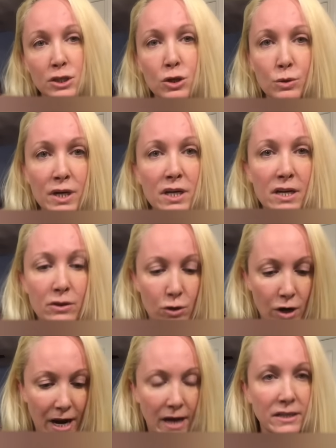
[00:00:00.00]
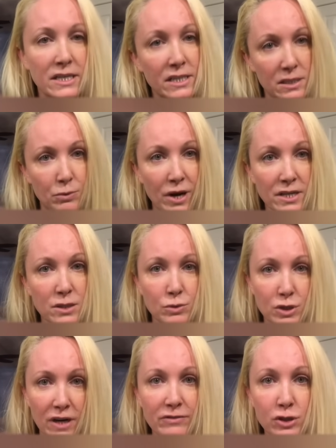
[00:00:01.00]
you can either hand express,
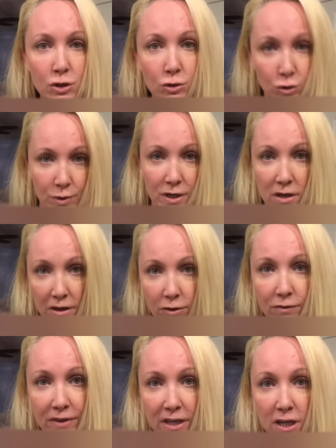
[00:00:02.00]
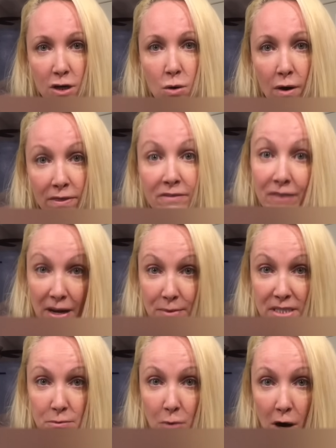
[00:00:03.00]
which I've shown you in another video on the
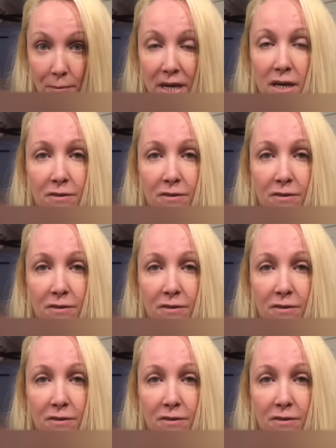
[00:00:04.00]
Famous Mommy.